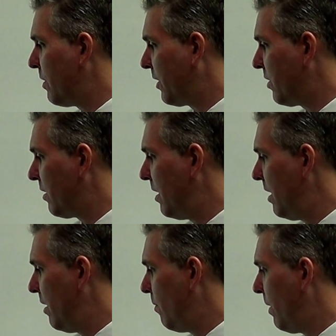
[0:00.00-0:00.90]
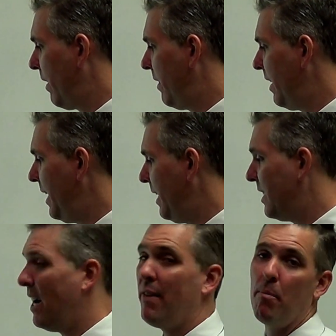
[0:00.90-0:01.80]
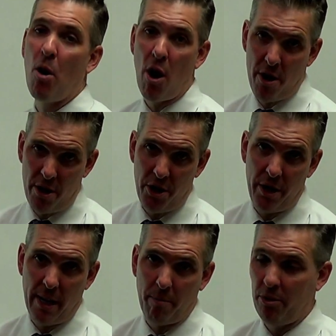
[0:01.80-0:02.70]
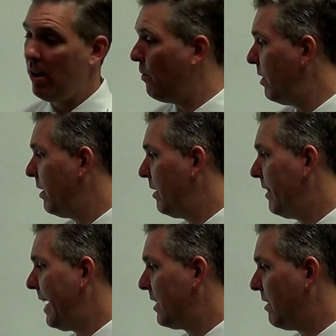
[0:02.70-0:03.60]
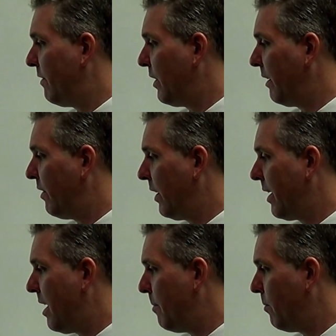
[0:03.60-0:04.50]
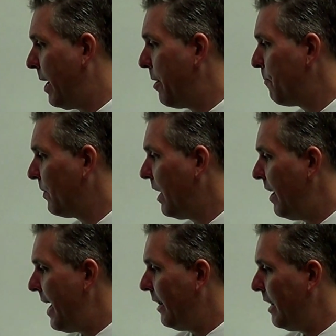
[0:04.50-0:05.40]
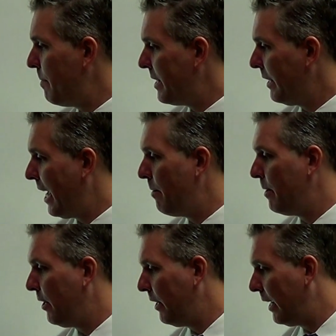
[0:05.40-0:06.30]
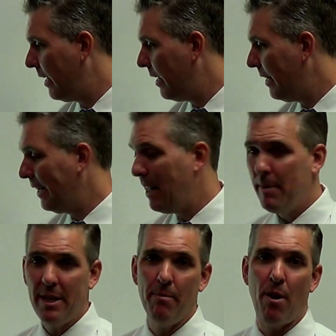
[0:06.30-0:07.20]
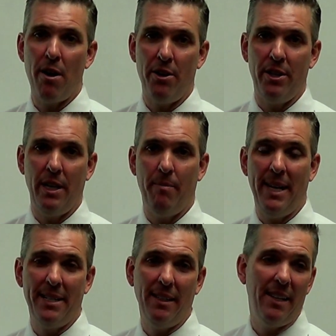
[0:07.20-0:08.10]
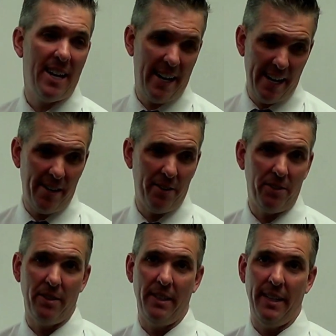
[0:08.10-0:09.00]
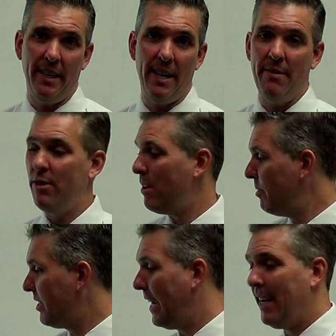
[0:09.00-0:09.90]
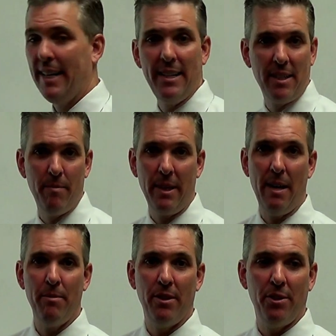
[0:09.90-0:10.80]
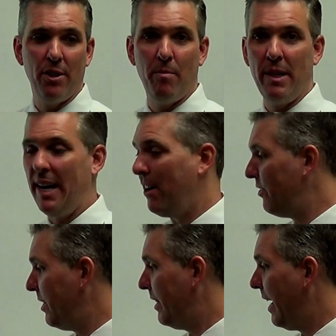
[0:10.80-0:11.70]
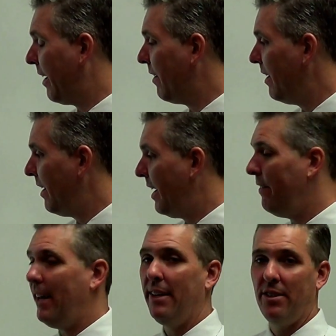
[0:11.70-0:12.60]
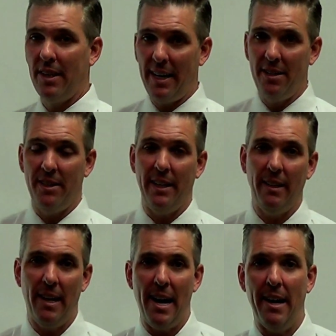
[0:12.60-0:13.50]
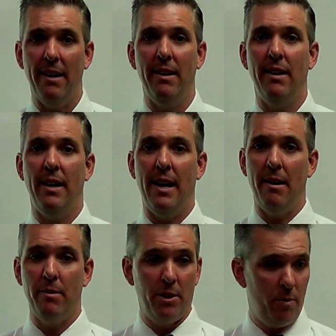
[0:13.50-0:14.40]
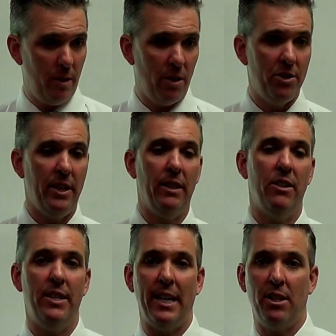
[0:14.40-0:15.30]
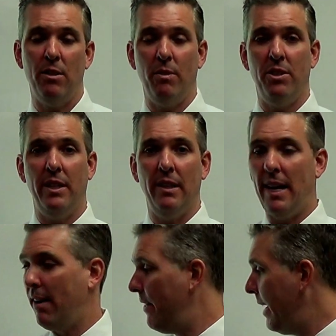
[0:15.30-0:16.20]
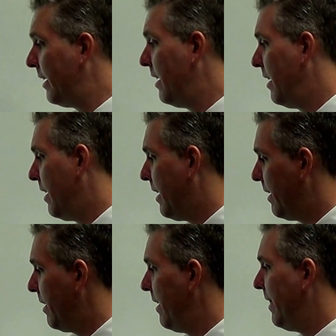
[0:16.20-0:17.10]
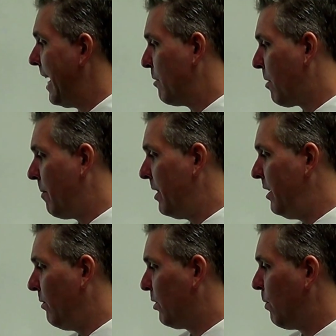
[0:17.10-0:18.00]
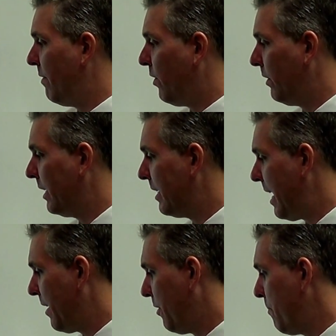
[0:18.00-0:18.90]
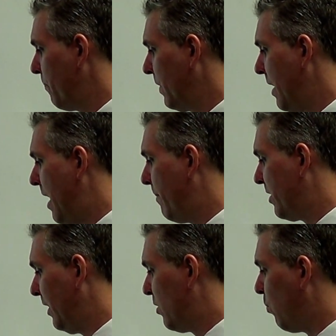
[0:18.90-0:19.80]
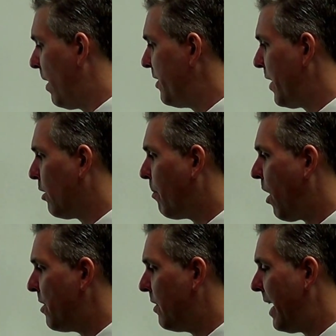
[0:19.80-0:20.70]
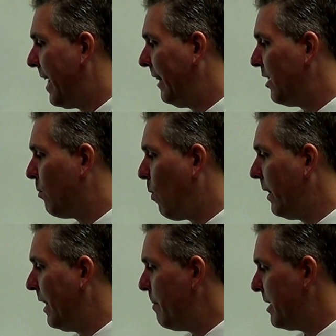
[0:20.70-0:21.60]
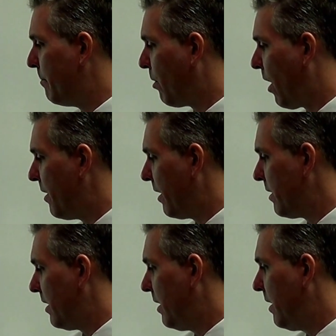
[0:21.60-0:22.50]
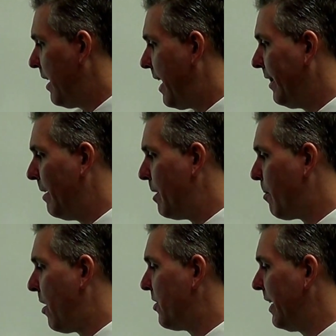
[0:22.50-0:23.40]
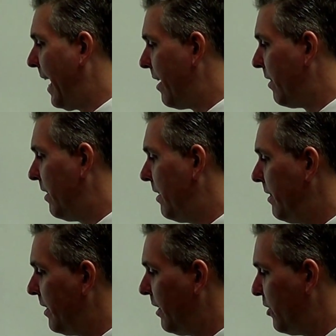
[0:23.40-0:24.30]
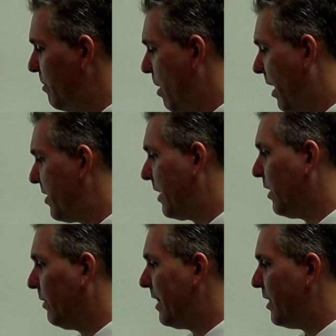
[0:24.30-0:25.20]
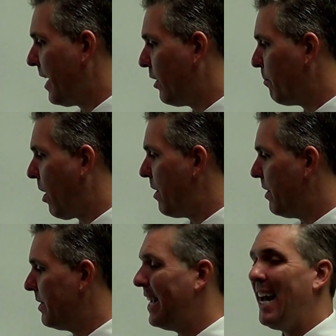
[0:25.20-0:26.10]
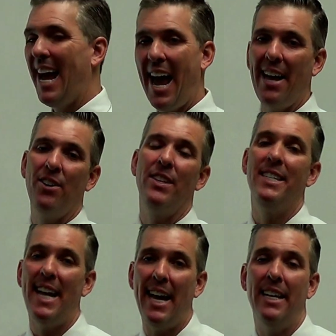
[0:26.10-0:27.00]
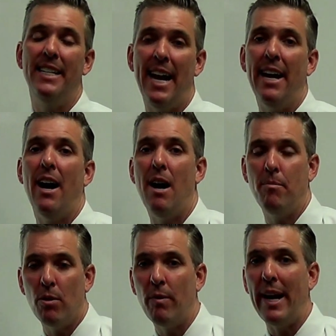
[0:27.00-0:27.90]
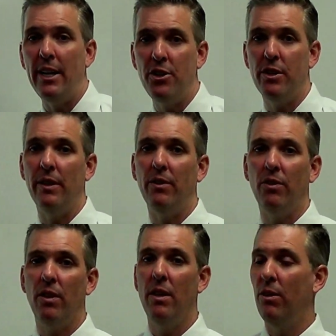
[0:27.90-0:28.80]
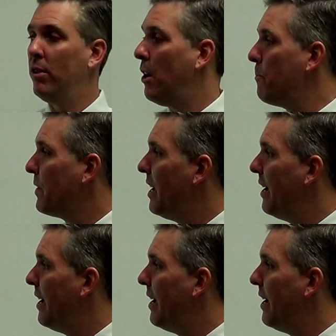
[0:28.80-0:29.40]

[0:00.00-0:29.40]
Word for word: structure with the ease of a partnership. So that's a very, very common way. And limited liability, limited partnership, that's a lot of L's. You know, I have trouble saying that sometimes. There's so many L's in there. And this I see a lot, uh, especially with Gerchick and Jackson, we see a lot of that. Uh, and that's probably the newest way of holding title. Uh, there's at least one general partner and at least one limited partner. And limited partners, again, are, they're usually monetary. Only the general partners handle the day-to-day operations. So